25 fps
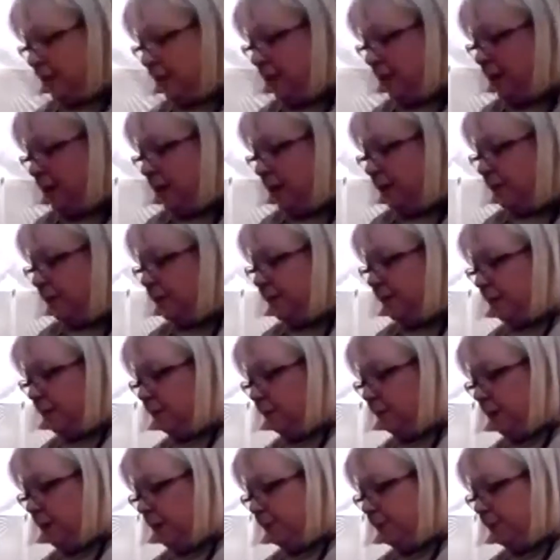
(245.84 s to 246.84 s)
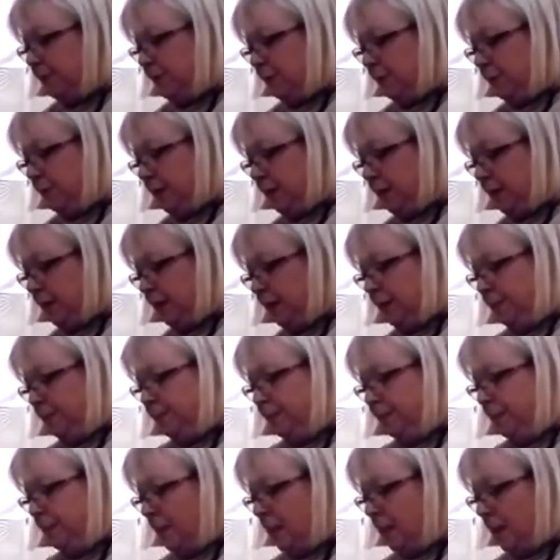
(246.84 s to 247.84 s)
So that's what I'm doing here.
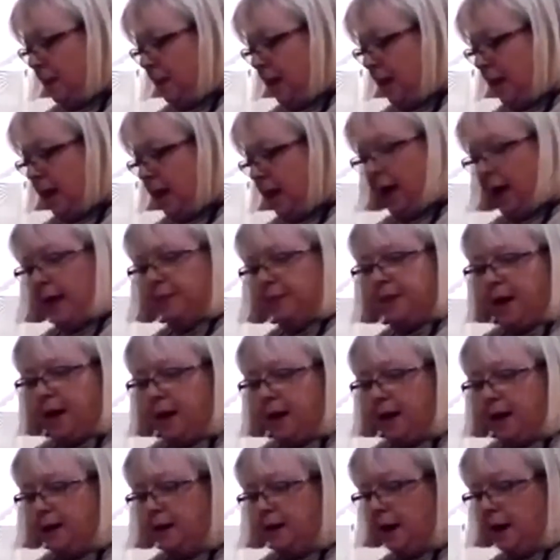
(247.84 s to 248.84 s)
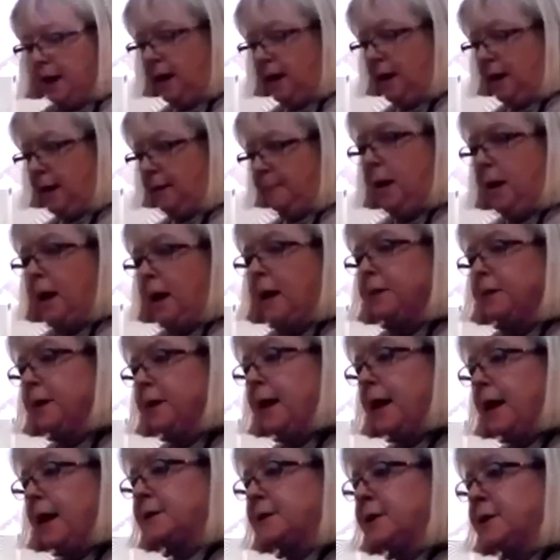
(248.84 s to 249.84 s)
And then the
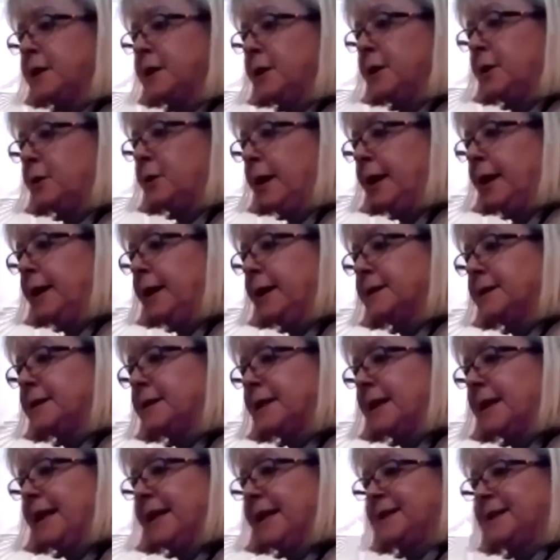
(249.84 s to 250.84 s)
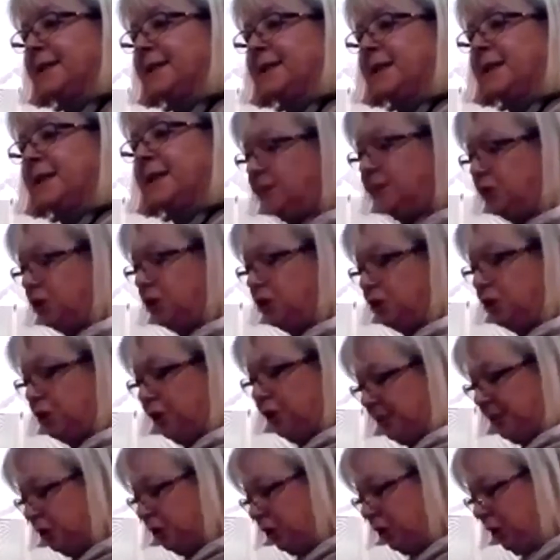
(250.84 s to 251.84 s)
next ingredients is the
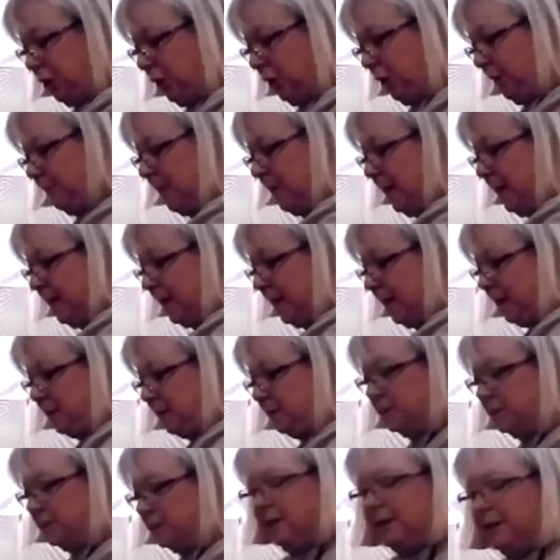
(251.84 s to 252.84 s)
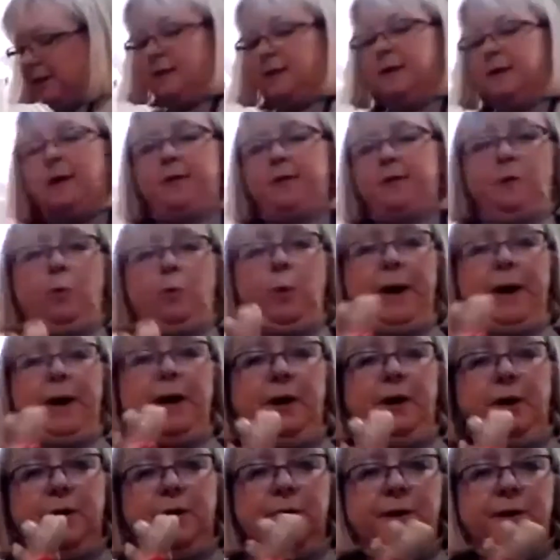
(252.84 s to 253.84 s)
ginger. Now, this is another
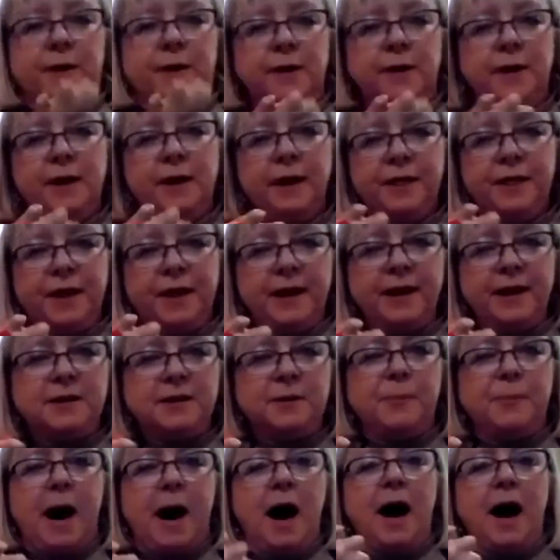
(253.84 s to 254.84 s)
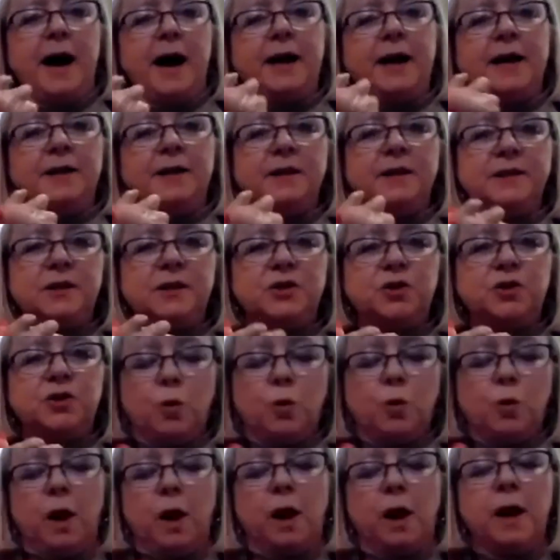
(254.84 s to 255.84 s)
weird thing to buy at the
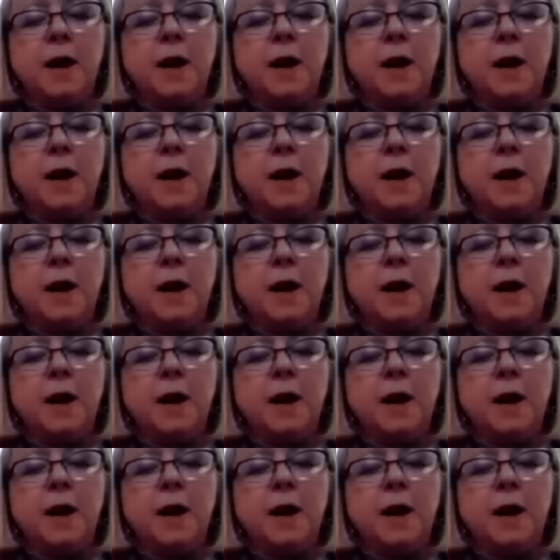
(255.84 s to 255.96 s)
store.